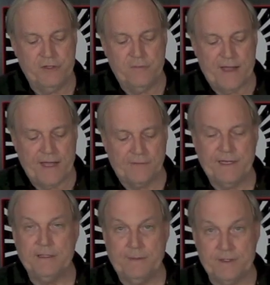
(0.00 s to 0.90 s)
2
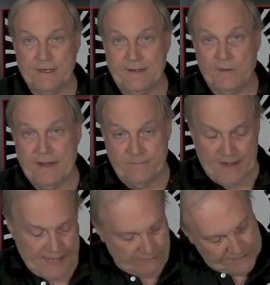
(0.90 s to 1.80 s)
battery clips that I don't have
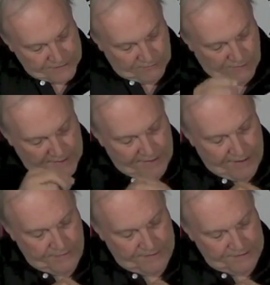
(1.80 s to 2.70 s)
batteries on right
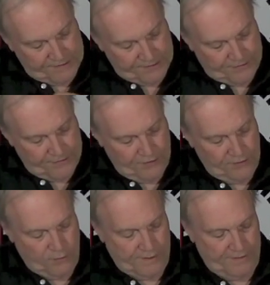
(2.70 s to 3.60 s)
now, and this is the
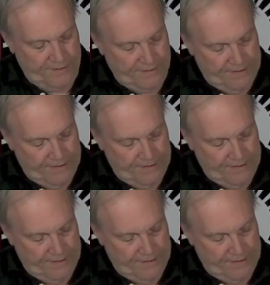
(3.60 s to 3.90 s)
3rd one